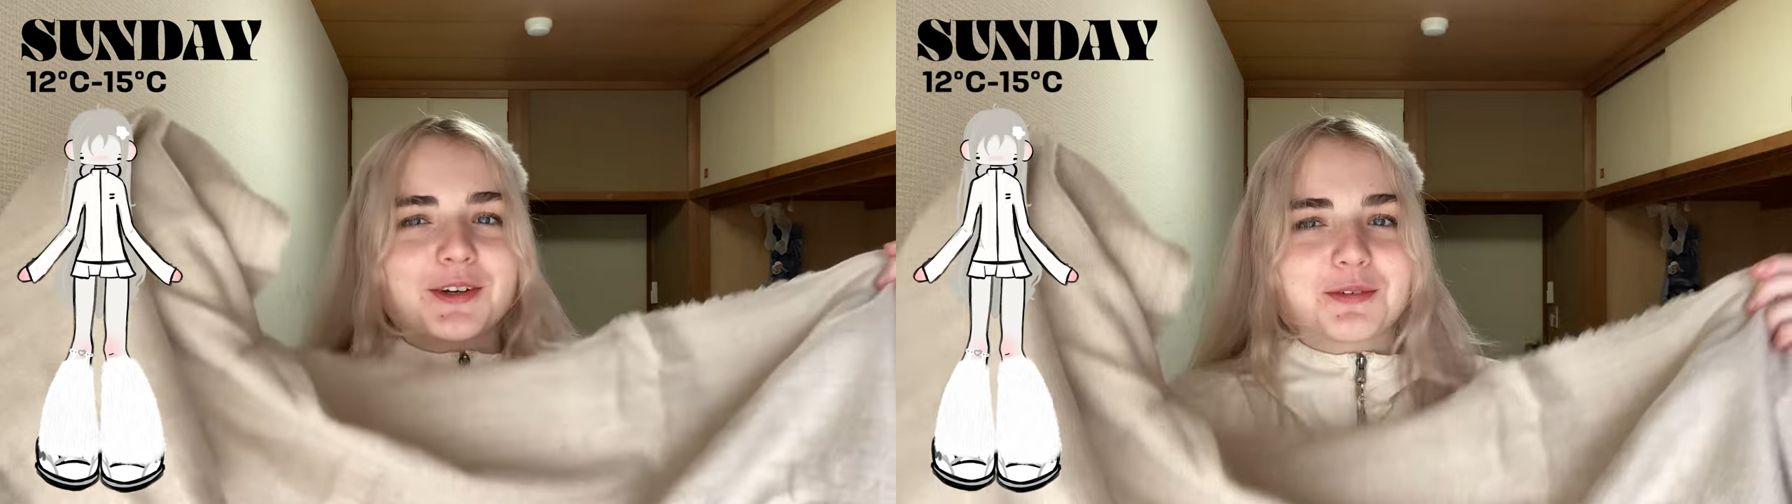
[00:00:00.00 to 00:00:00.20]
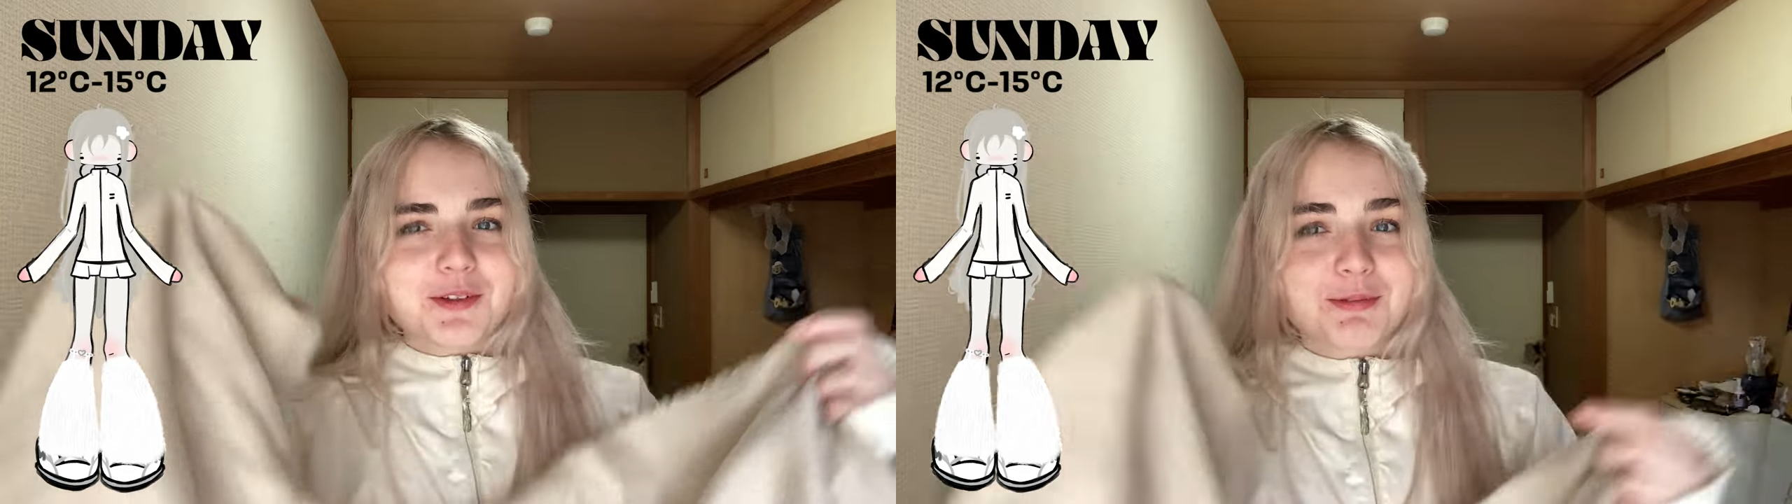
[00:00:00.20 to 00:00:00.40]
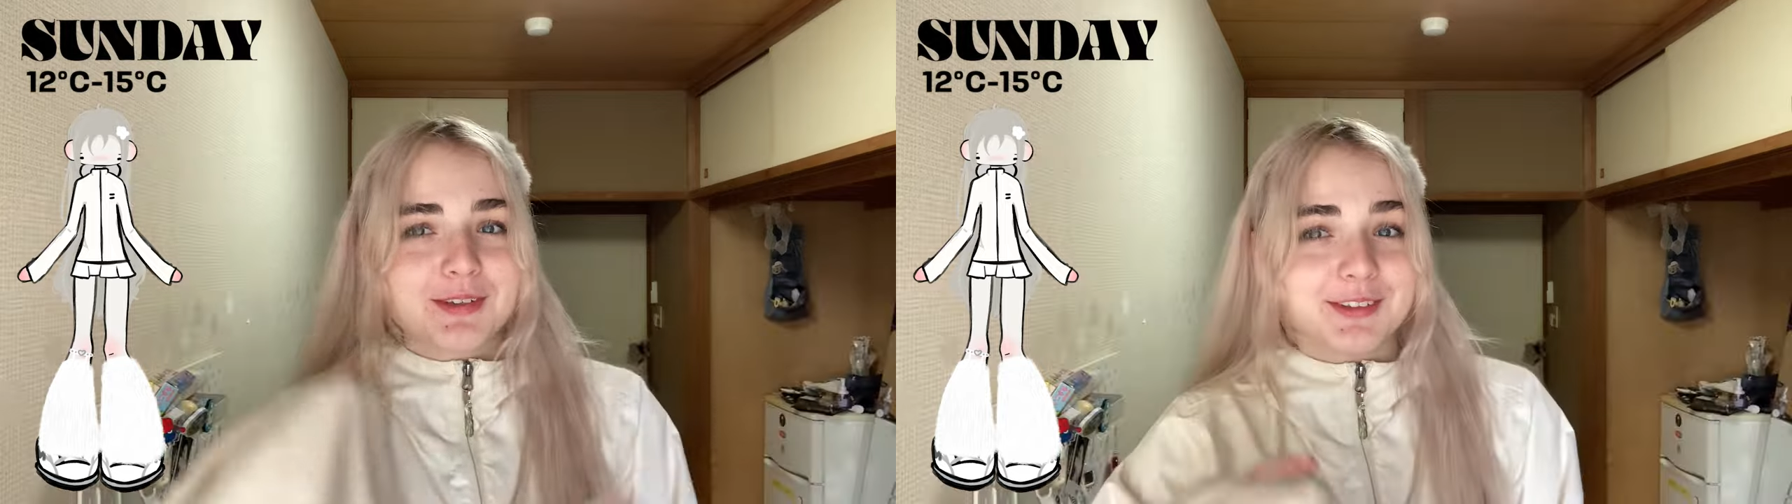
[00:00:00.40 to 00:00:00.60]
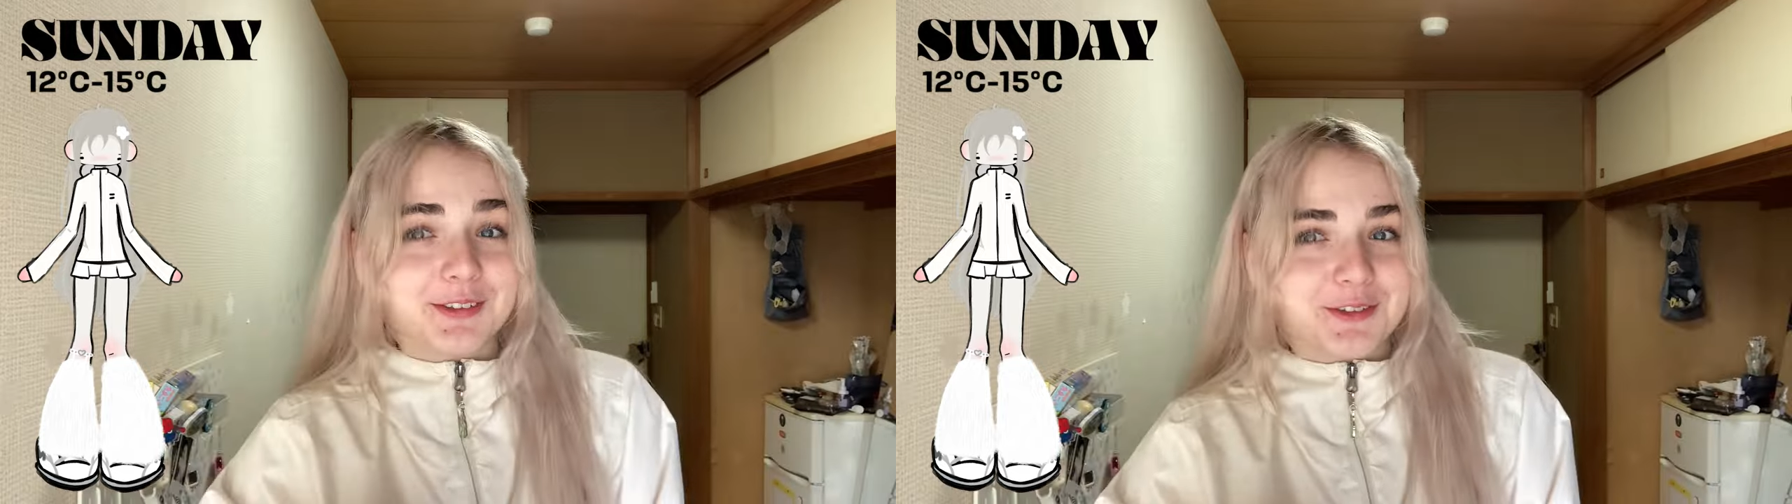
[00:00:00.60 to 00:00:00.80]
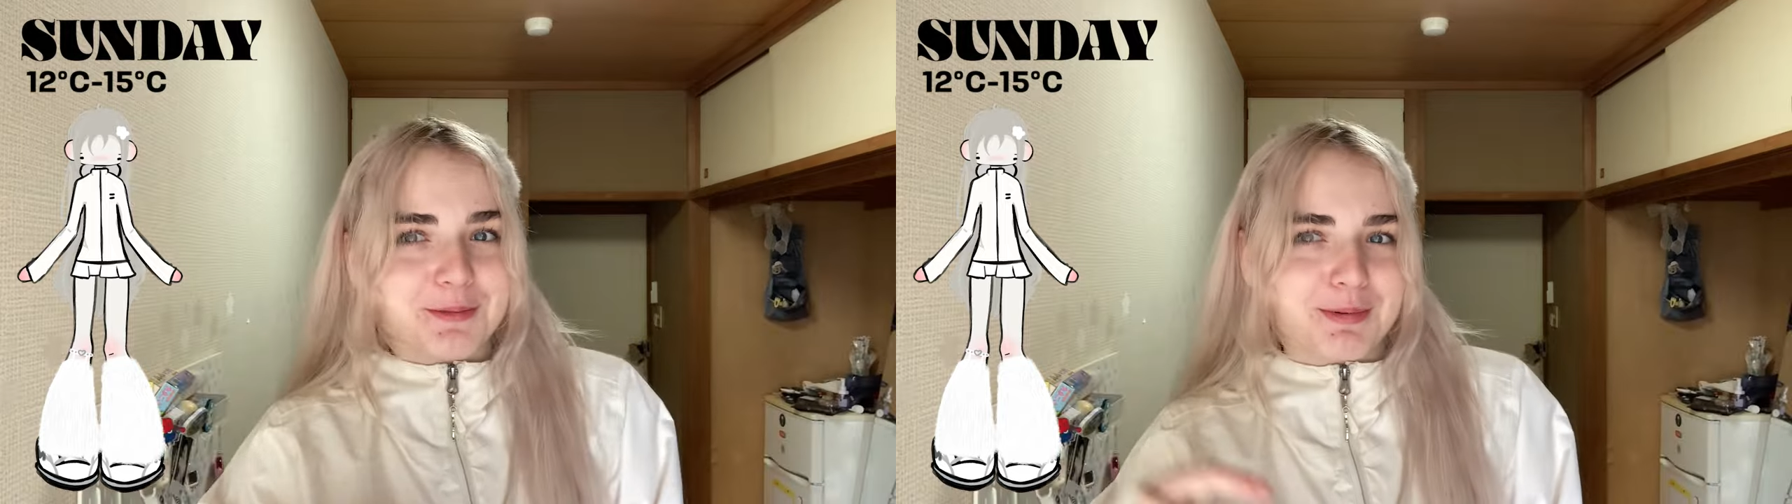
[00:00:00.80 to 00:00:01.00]
it with me to
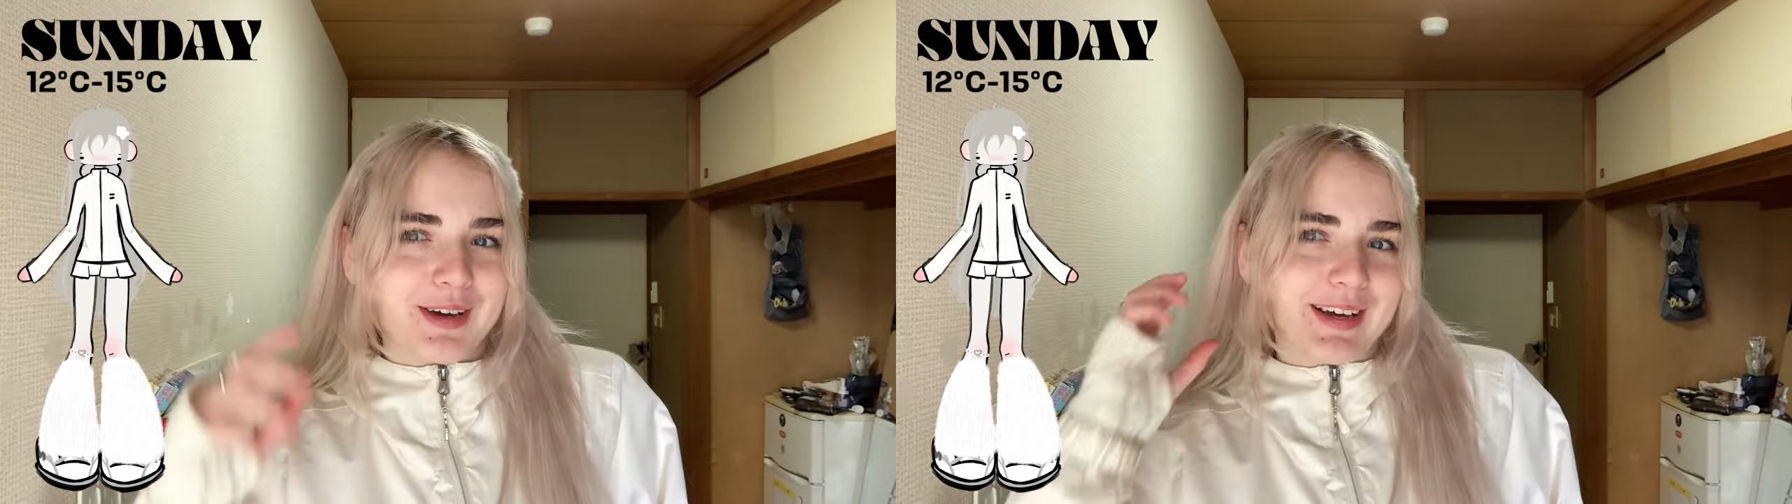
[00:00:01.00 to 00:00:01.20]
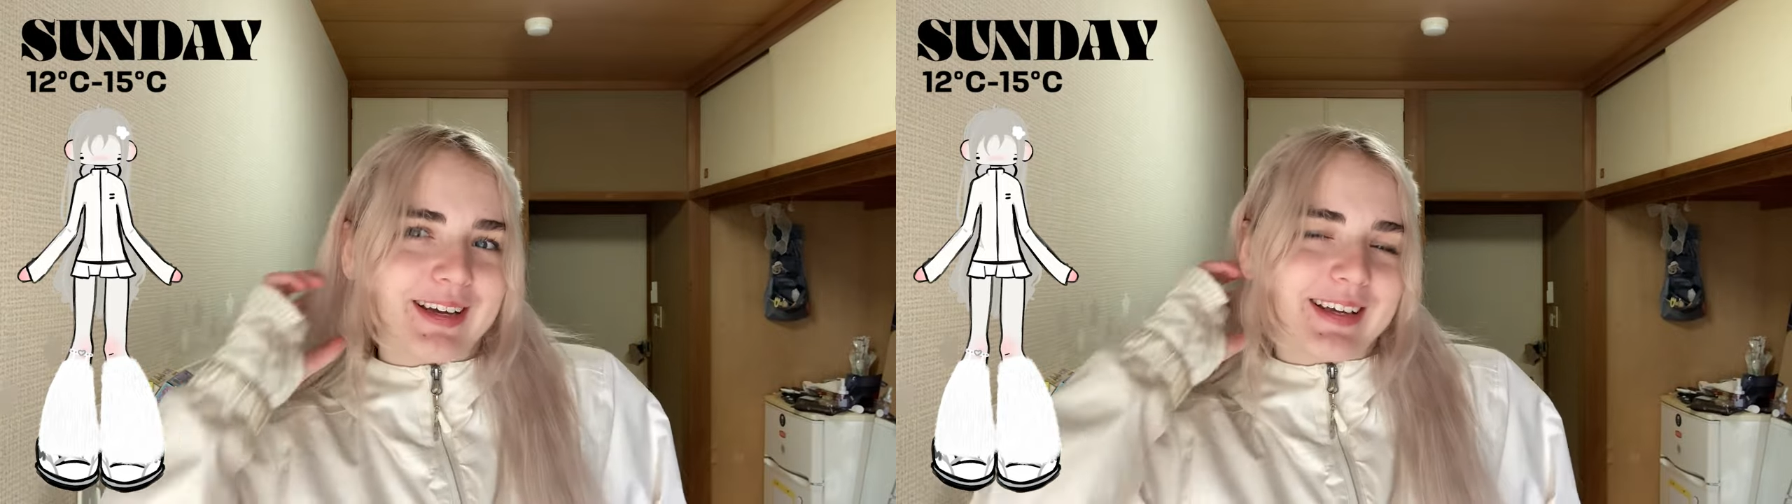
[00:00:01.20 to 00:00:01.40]
Japan.